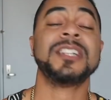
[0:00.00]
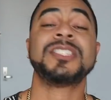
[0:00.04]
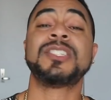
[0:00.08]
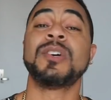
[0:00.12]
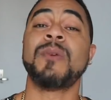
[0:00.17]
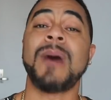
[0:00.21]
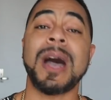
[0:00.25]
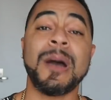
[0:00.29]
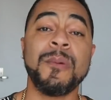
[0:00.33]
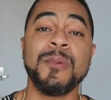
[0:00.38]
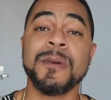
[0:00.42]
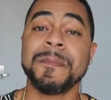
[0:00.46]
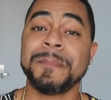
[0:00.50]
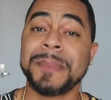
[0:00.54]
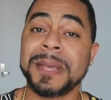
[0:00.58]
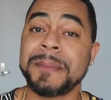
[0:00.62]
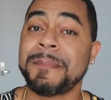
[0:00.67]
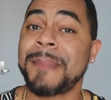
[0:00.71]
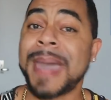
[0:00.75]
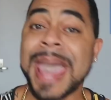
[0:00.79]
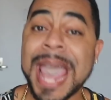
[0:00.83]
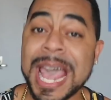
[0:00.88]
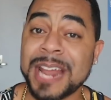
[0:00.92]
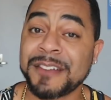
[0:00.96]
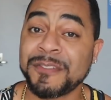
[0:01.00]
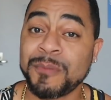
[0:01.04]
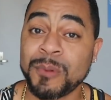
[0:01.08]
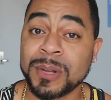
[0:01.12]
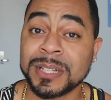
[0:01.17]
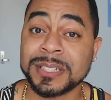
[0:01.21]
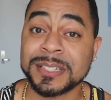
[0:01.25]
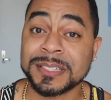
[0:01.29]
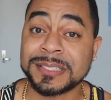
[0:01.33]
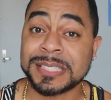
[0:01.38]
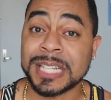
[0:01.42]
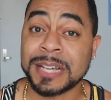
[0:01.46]
So I wouldn't be mad if
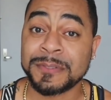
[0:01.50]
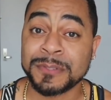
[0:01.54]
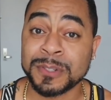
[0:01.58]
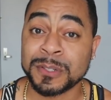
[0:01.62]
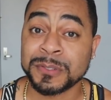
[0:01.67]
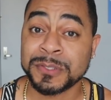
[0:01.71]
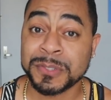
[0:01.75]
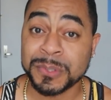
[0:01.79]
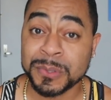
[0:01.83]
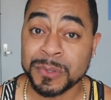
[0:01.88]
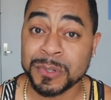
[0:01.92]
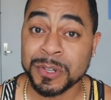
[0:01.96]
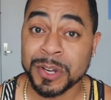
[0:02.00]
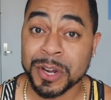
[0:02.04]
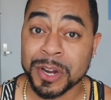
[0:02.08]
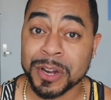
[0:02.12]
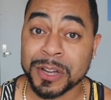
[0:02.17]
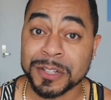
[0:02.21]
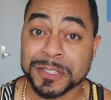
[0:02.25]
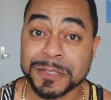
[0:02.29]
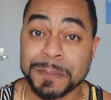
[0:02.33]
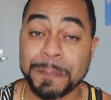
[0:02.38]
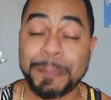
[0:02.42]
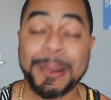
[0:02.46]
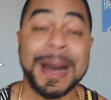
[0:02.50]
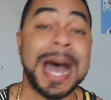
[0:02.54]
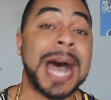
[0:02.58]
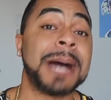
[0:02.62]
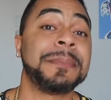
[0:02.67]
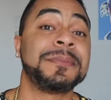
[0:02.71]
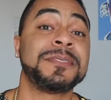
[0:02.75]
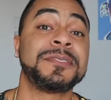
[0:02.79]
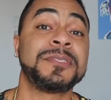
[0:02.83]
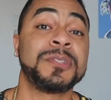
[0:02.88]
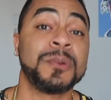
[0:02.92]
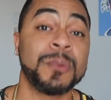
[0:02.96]
one of the seven oh two girls
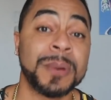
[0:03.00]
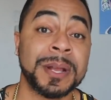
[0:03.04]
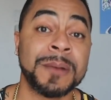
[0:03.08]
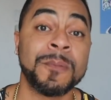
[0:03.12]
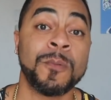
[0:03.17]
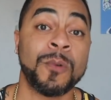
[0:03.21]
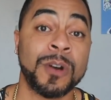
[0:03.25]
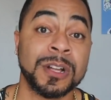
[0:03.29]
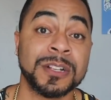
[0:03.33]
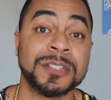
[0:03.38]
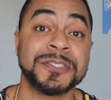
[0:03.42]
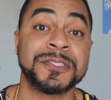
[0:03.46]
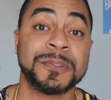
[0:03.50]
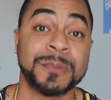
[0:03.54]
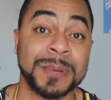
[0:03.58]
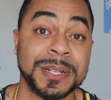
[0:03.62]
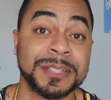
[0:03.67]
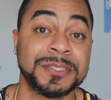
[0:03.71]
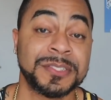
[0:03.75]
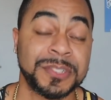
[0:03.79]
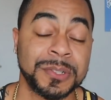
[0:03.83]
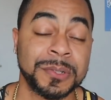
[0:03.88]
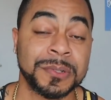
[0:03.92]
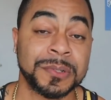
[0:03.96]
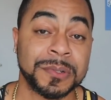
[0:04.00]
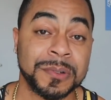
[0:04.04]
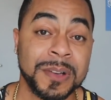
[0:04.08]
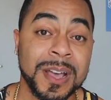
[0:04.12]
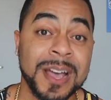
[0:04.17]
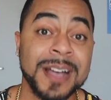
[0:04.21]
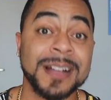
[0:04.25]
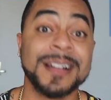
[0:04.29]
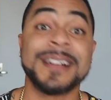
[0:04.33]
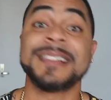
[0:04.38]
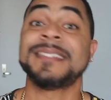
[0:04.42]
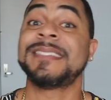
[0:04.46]
popped twin one or twin two,
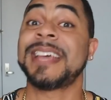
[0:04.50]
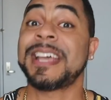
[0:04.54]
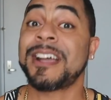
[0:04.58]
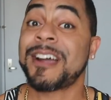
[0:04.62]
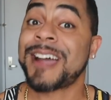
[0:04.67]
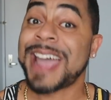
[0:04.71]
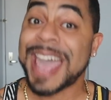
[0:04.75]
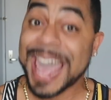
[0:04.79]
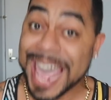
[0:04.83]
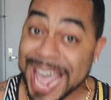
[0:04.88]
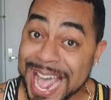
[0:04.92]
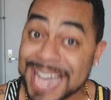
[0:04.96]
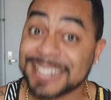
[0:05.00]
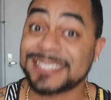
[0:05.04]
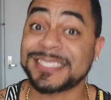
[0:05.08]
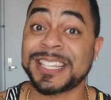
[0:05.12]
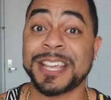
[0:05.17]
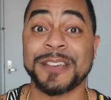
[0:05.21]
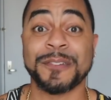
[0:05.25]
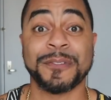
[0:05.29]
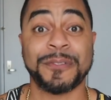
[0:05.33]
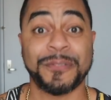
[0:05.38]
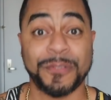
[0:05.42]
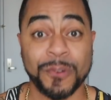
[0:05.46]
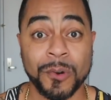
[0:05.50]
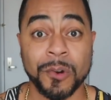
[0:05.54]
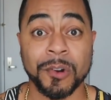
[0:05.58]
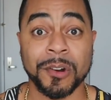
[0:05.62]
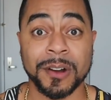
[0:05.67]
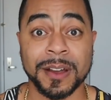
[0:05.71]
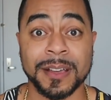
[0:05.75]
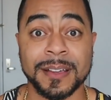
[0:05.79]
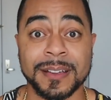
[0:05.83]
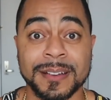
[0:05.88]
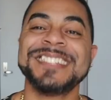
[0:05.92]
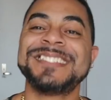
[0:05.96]
because they are asking
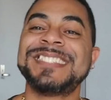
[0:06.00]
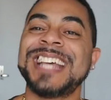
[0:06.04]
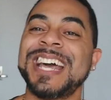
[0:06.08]
for it.